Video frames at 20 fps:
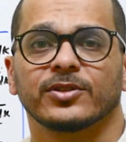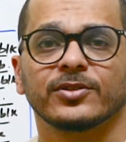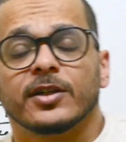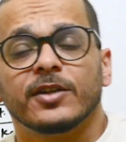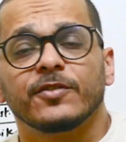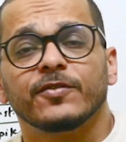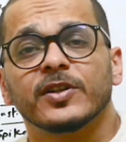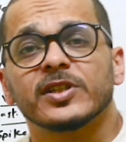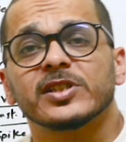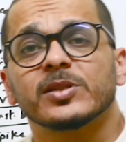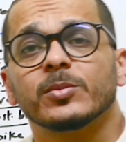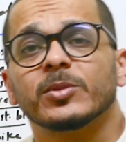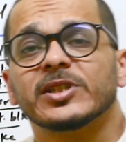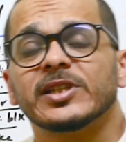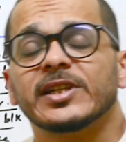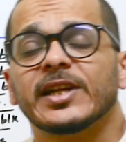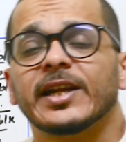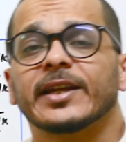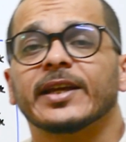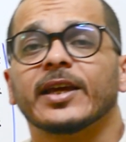Reference
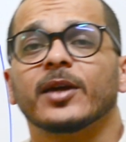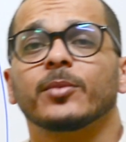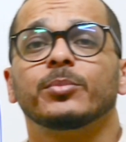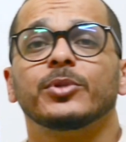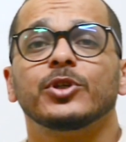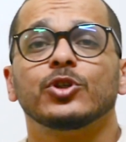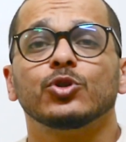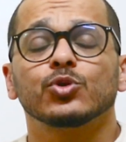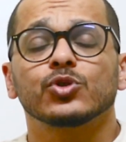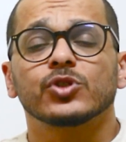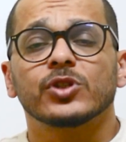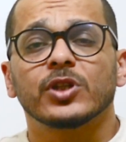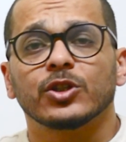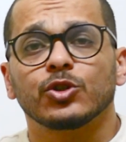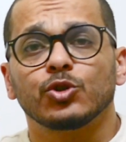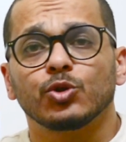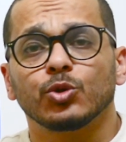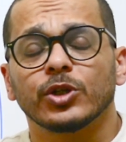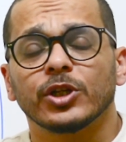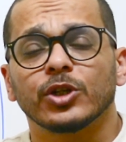material can be used
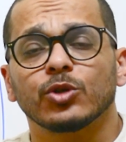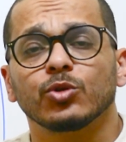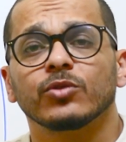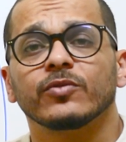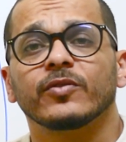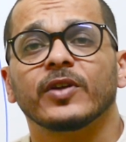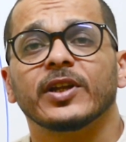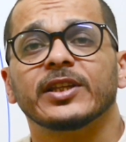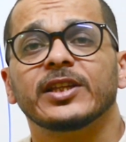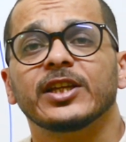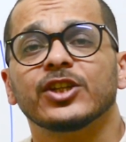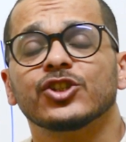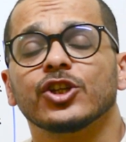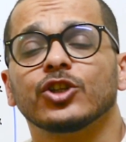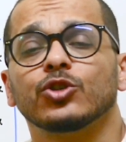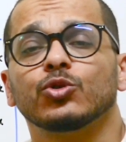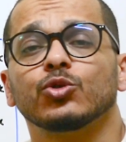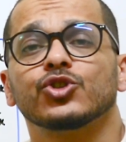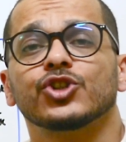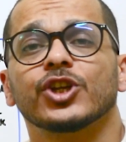during your
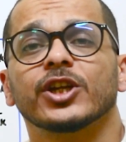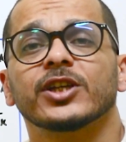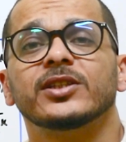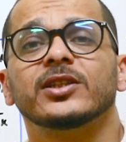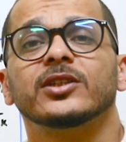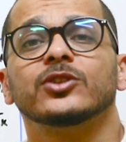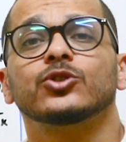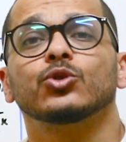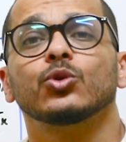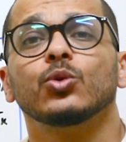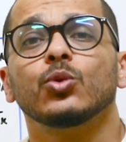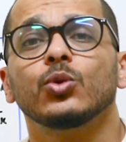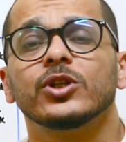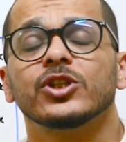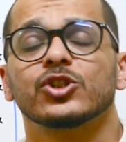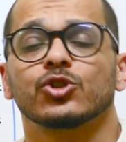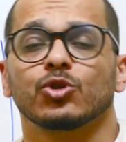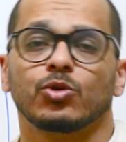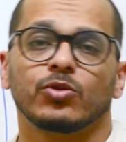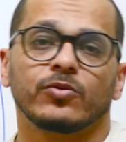validation to check the
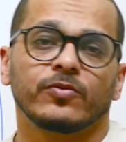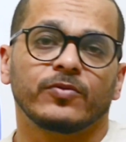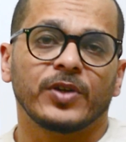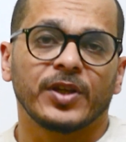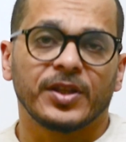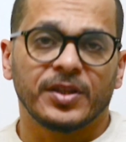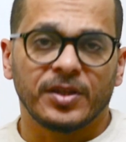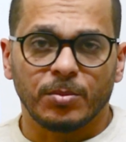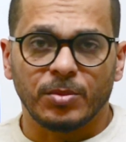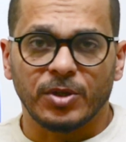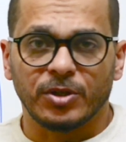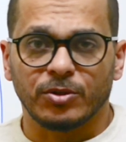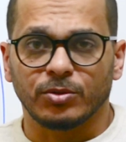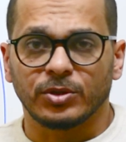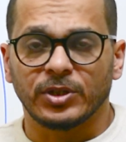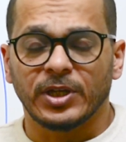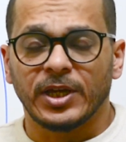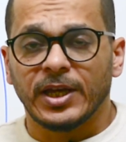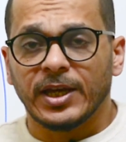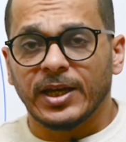trueness of the
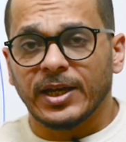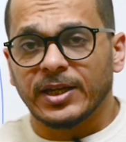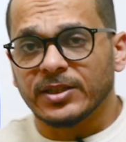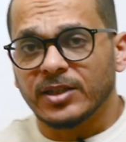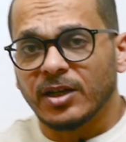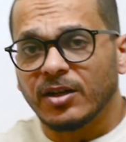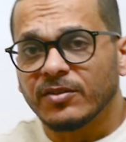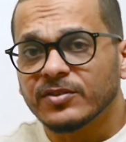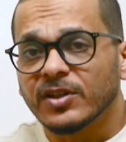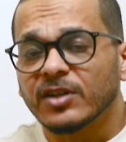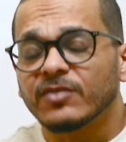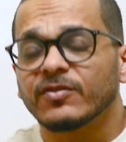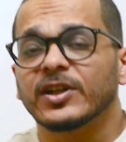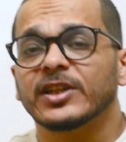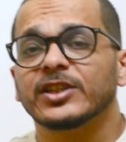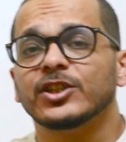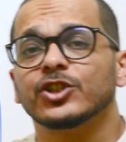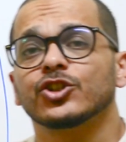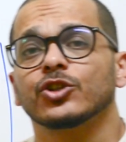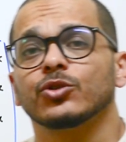method, and after
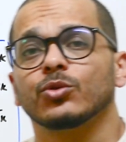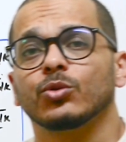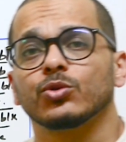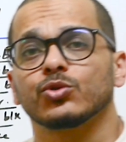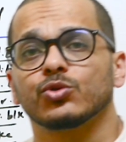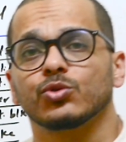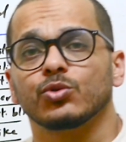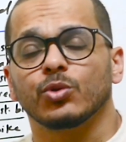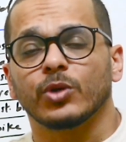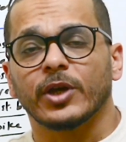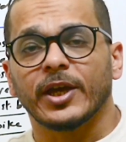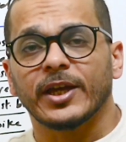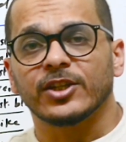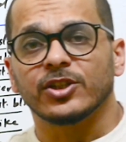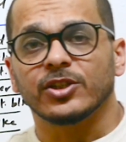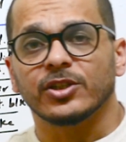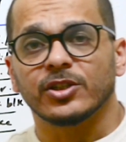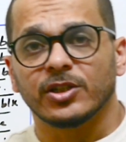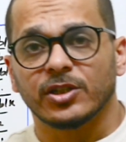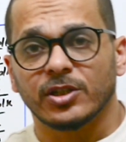validation also you
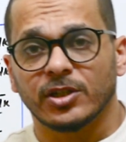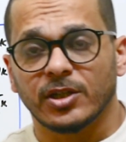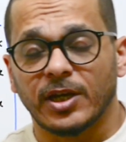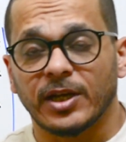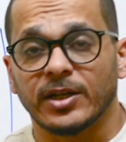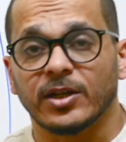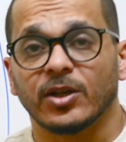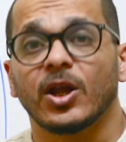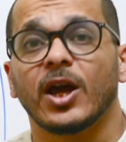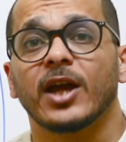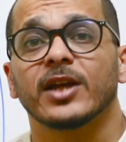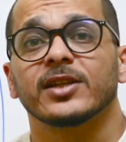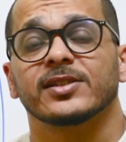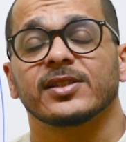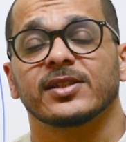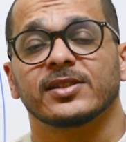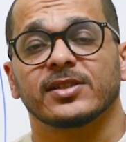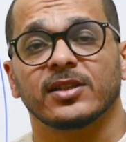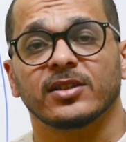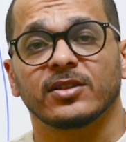can analyze
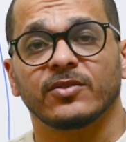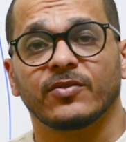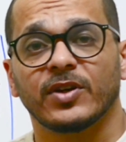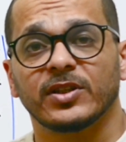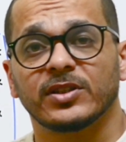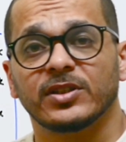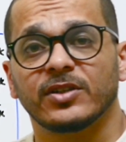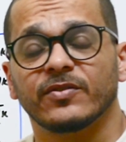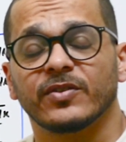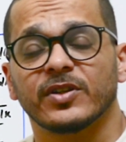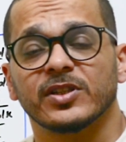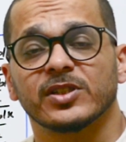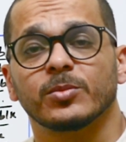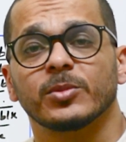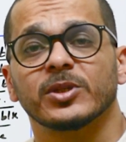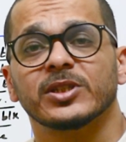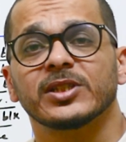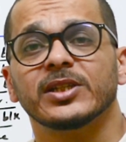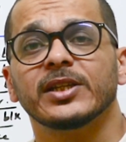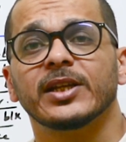certified reference
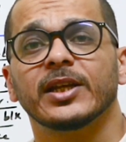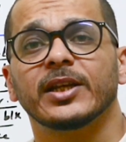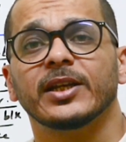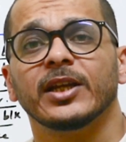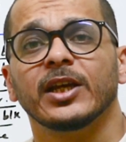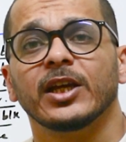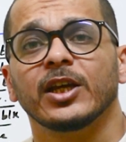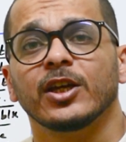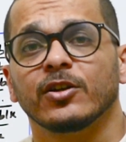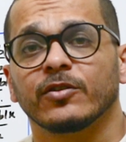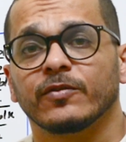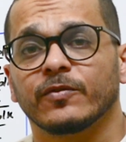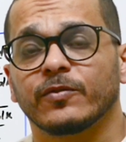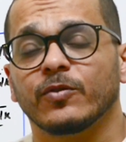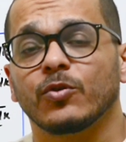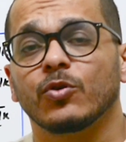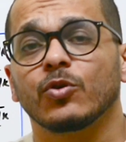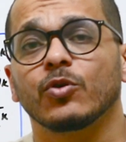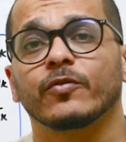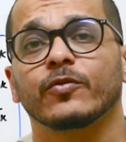material
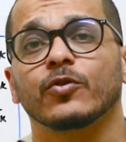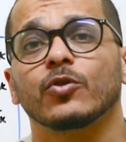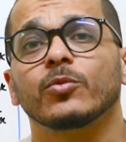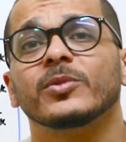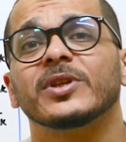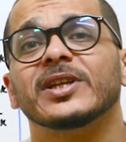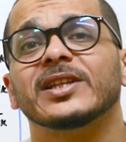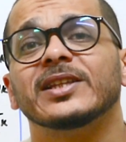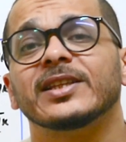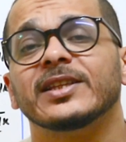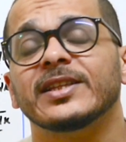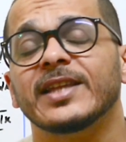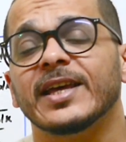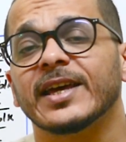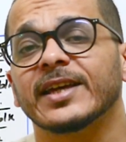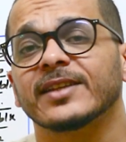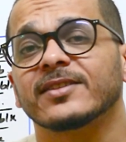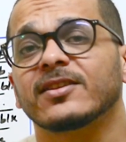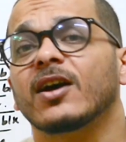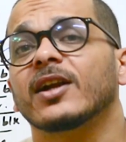from
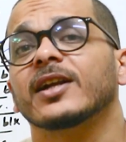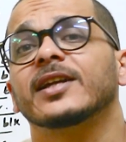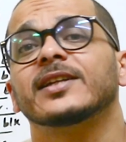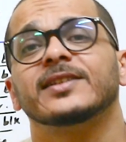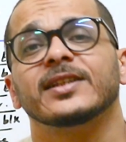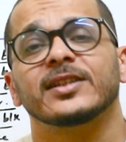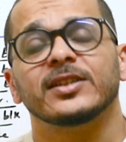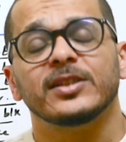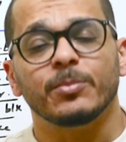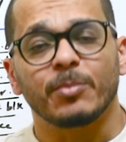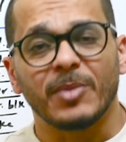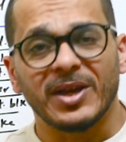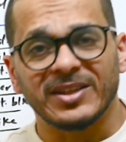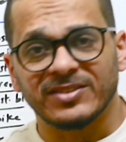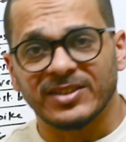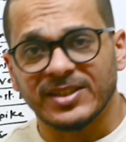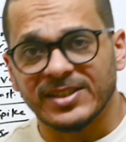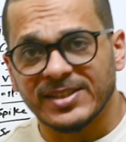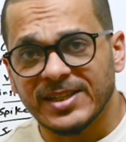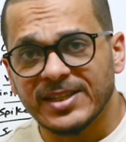the targeted
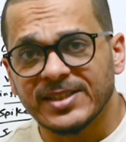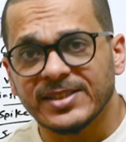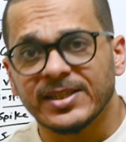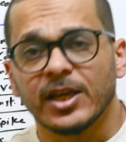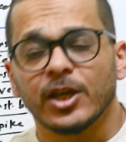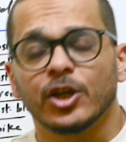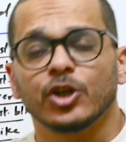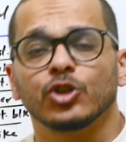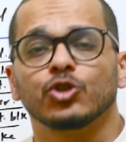matrices